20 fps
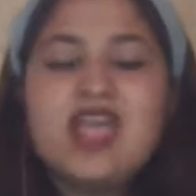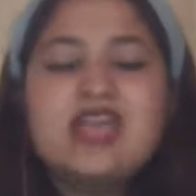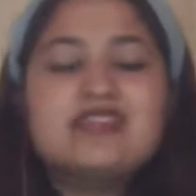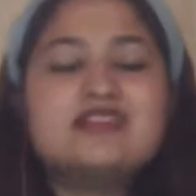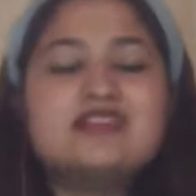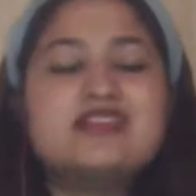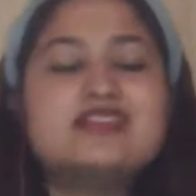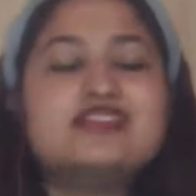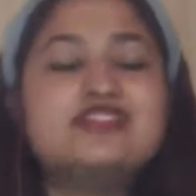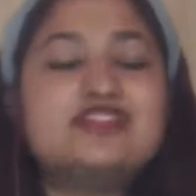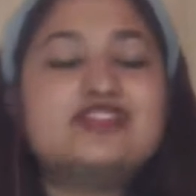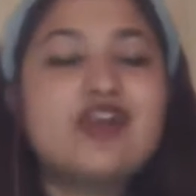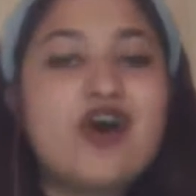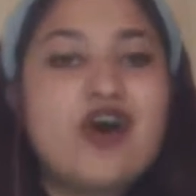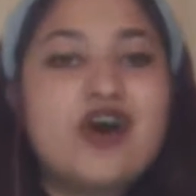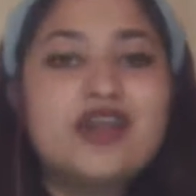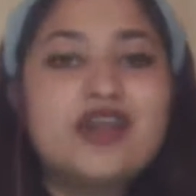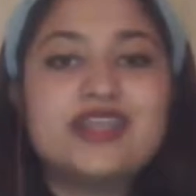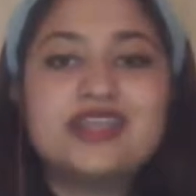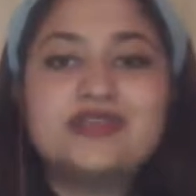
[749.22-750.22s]
The
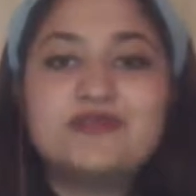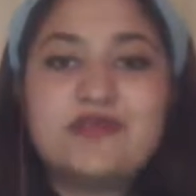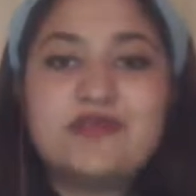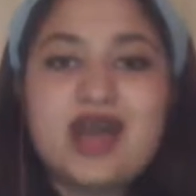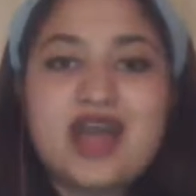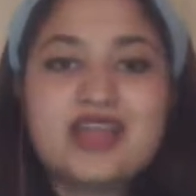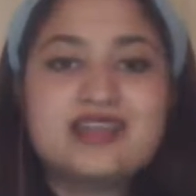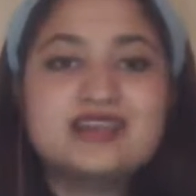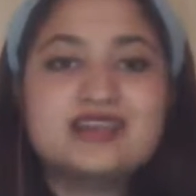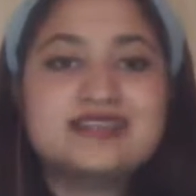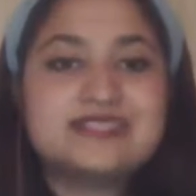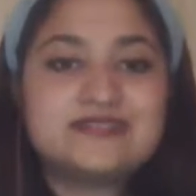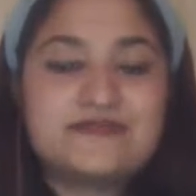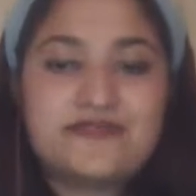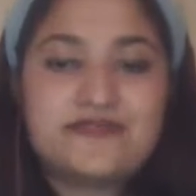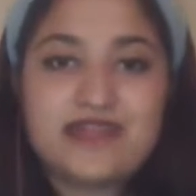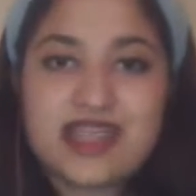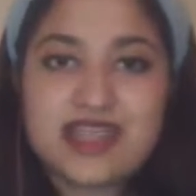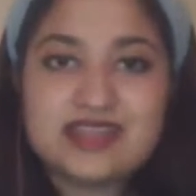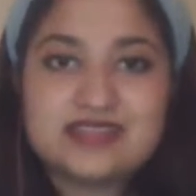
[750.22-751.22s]
joy in Maya's
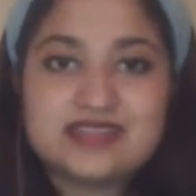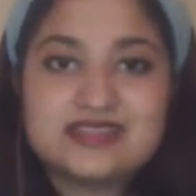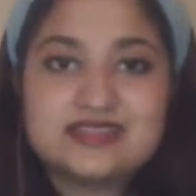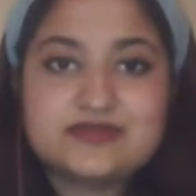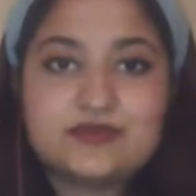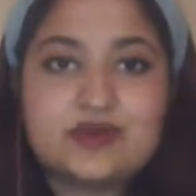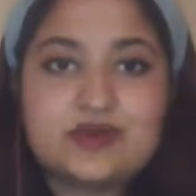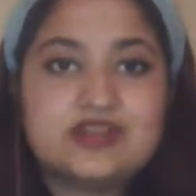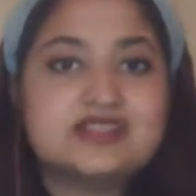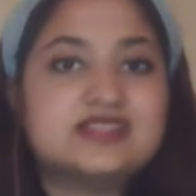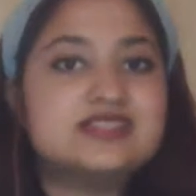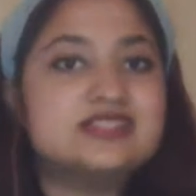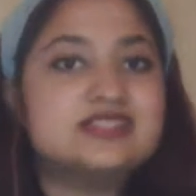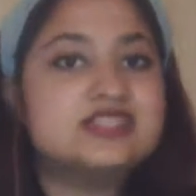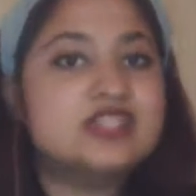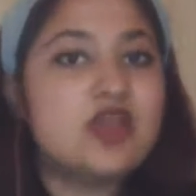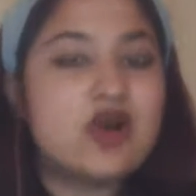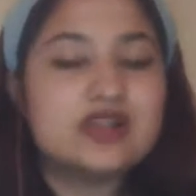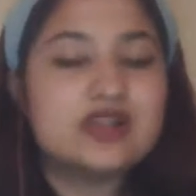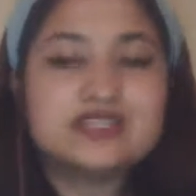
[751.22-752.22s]
face was
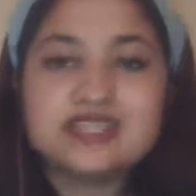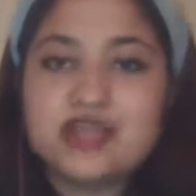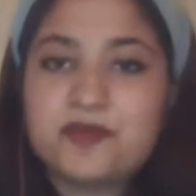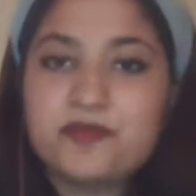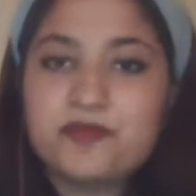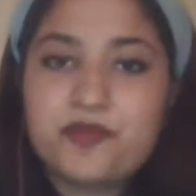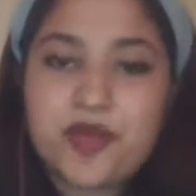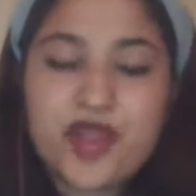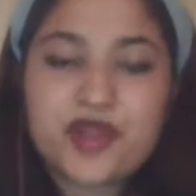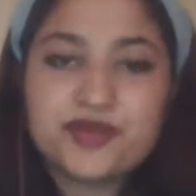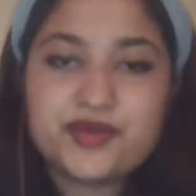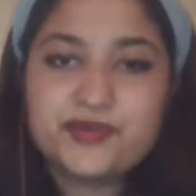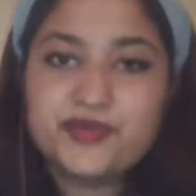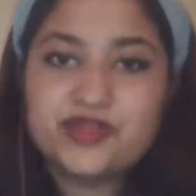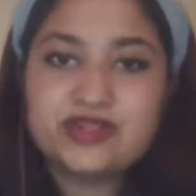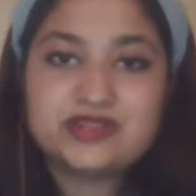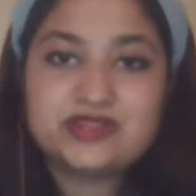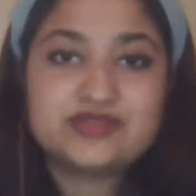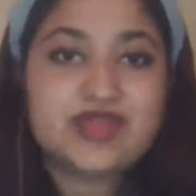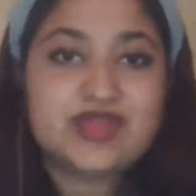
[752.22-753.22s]
not
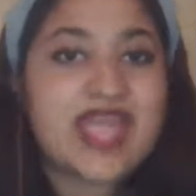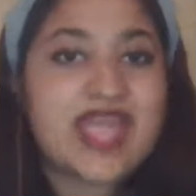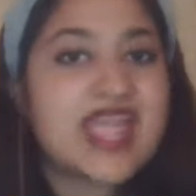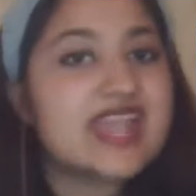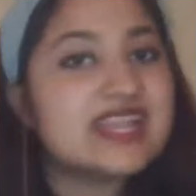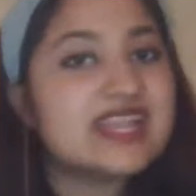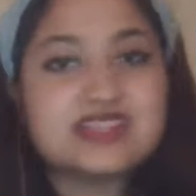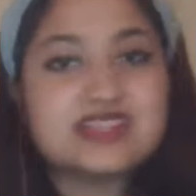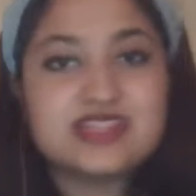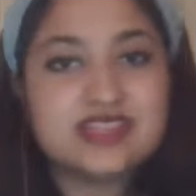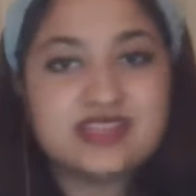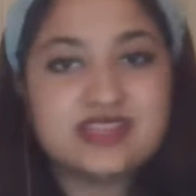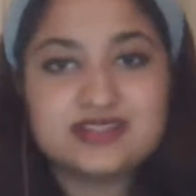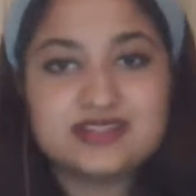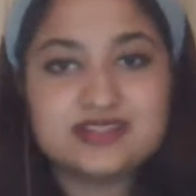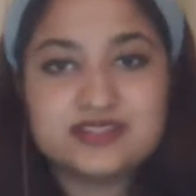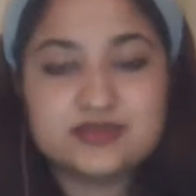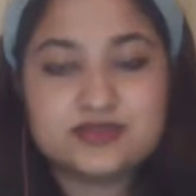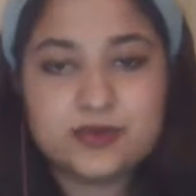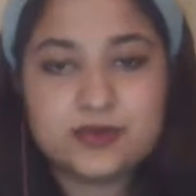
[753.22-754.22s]
comparable to anything in
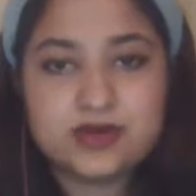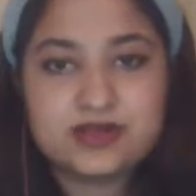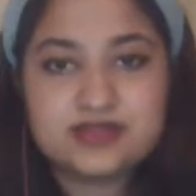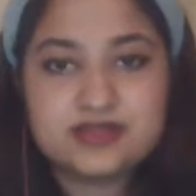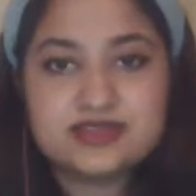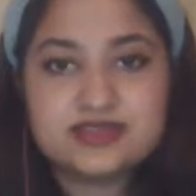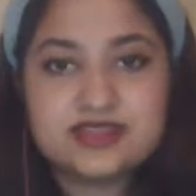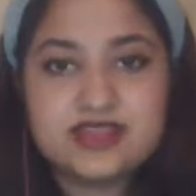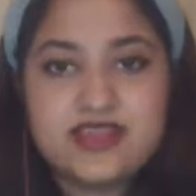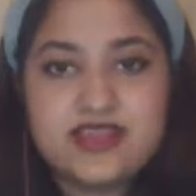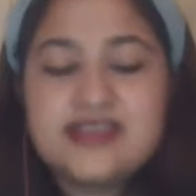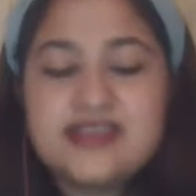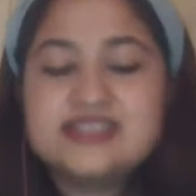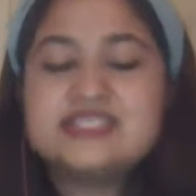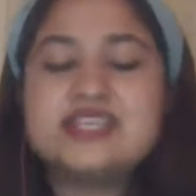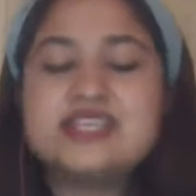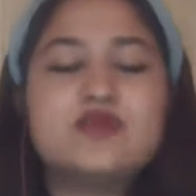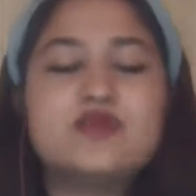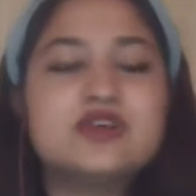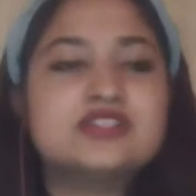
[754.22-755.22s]
this world.
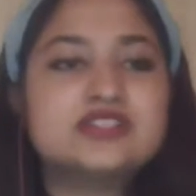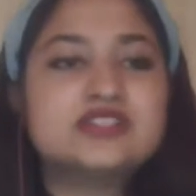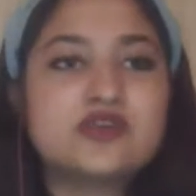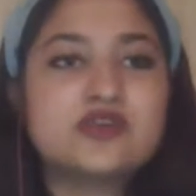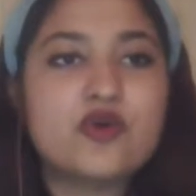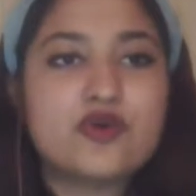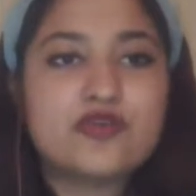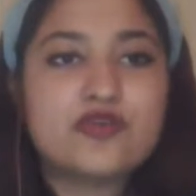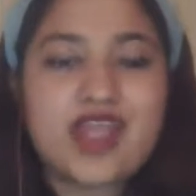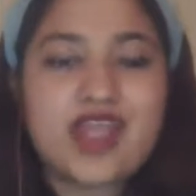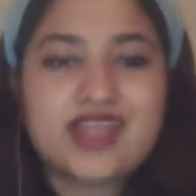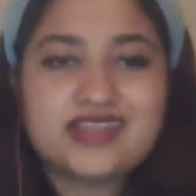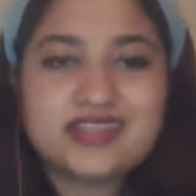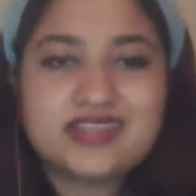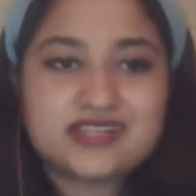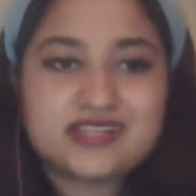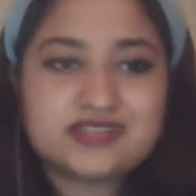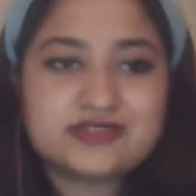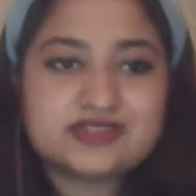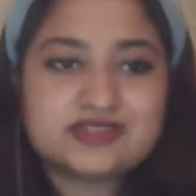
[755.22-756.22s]
She was so
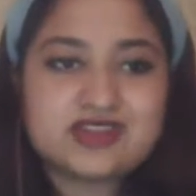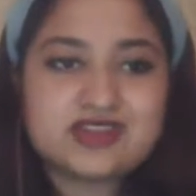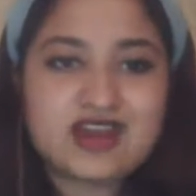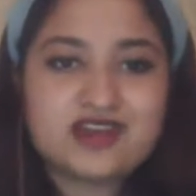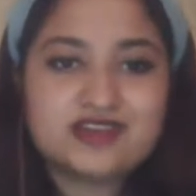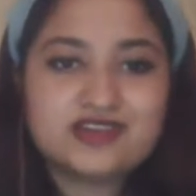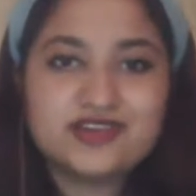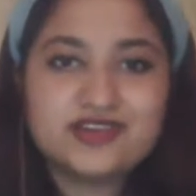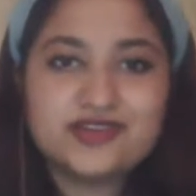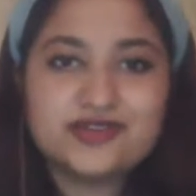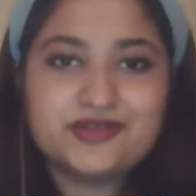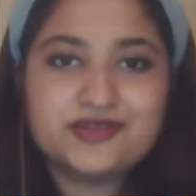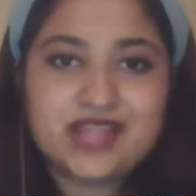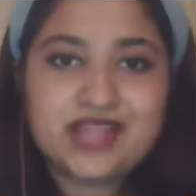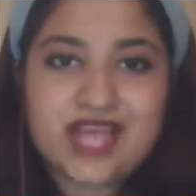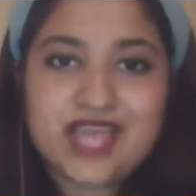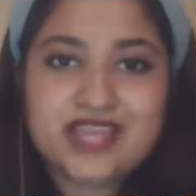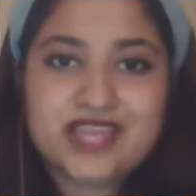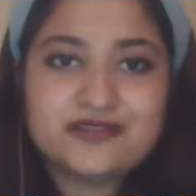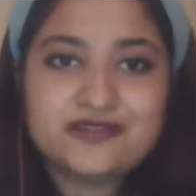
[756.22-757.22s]
ready to start her new
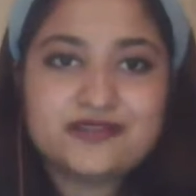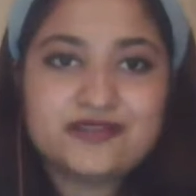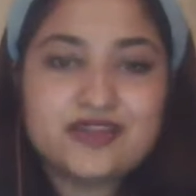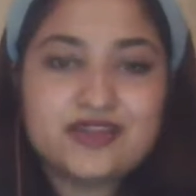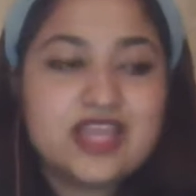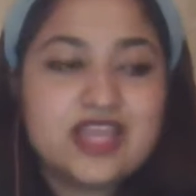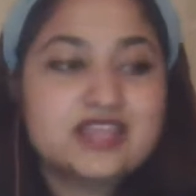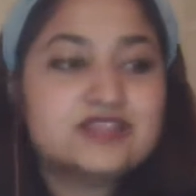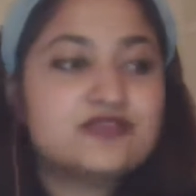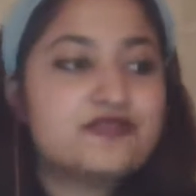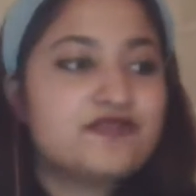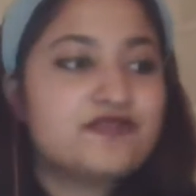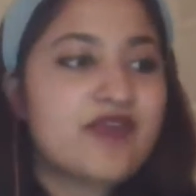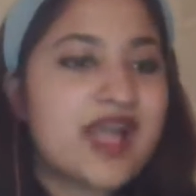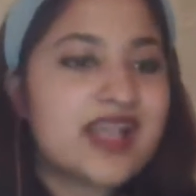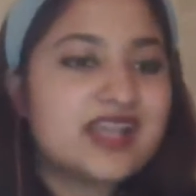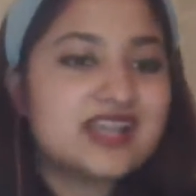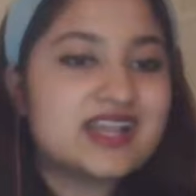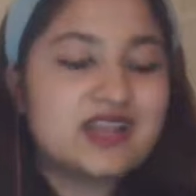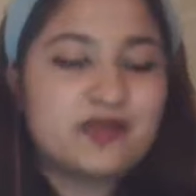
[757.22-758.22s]
life, to
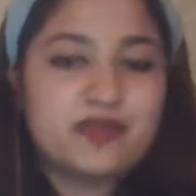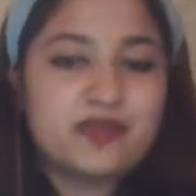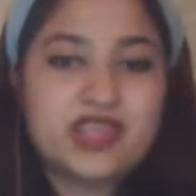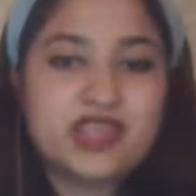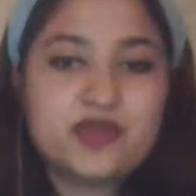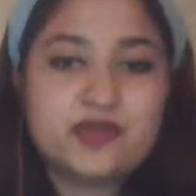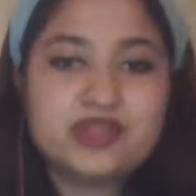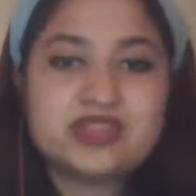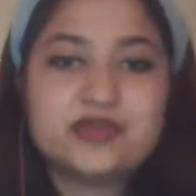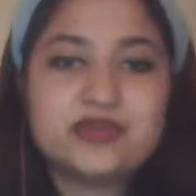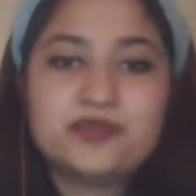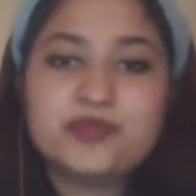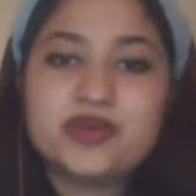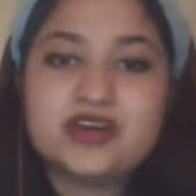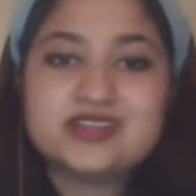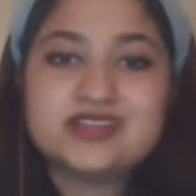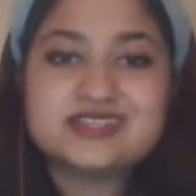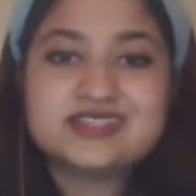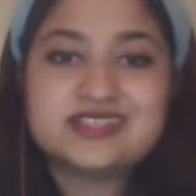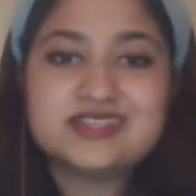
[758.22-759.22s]
finally be with the
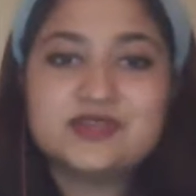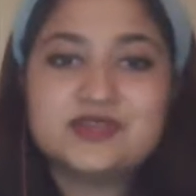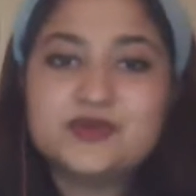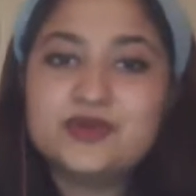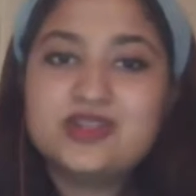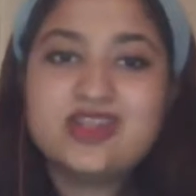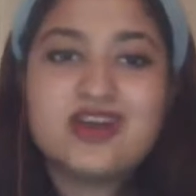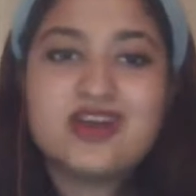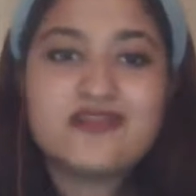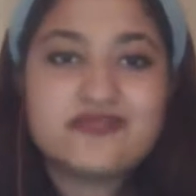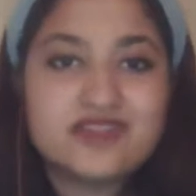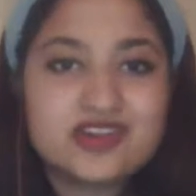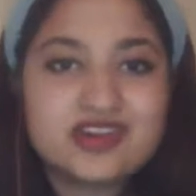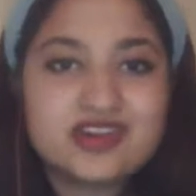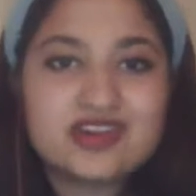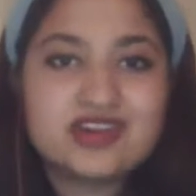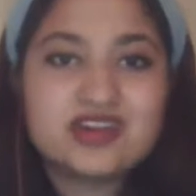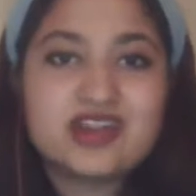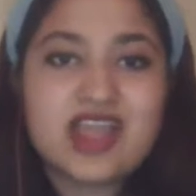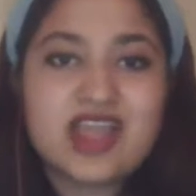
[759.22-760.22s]
person who loved
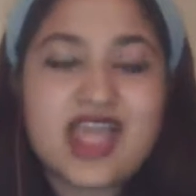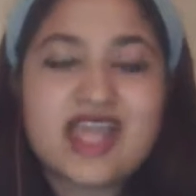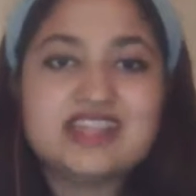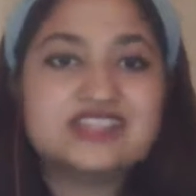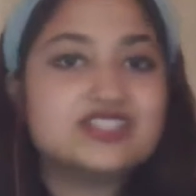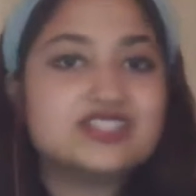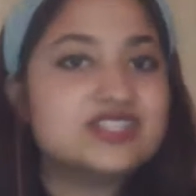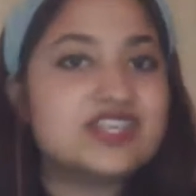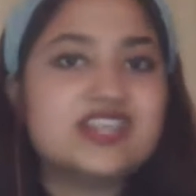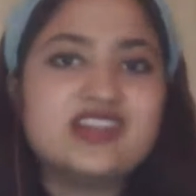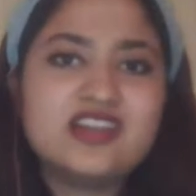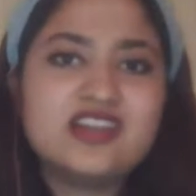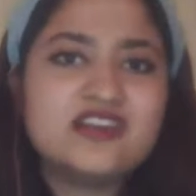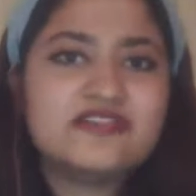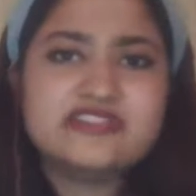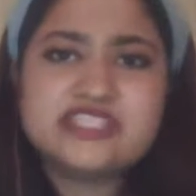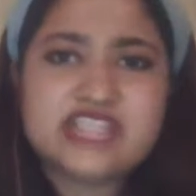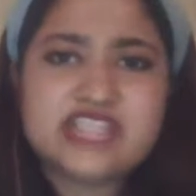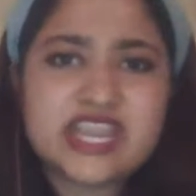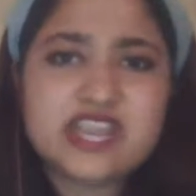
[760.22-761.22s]
her, and she
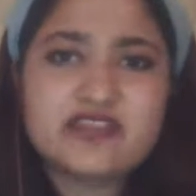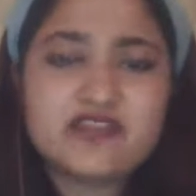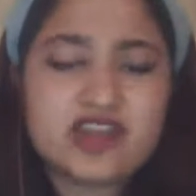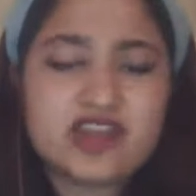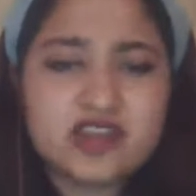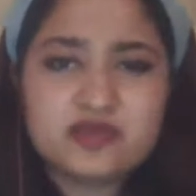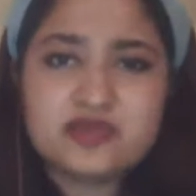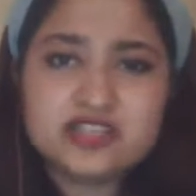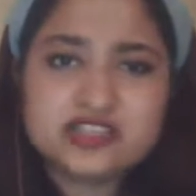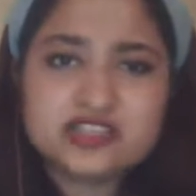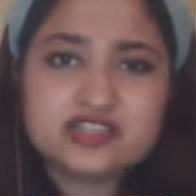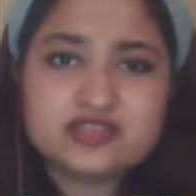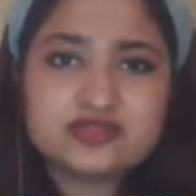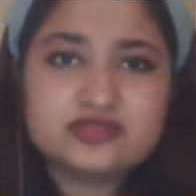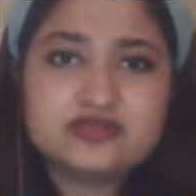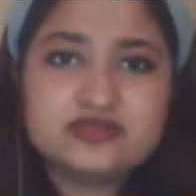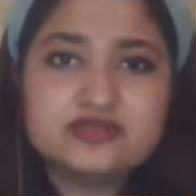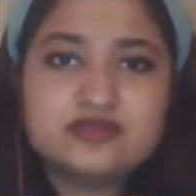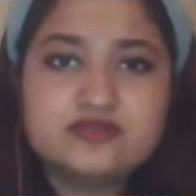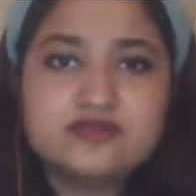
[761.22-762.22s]
loved Jake very much
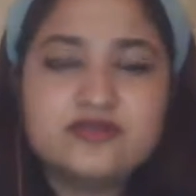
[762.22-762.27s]
too.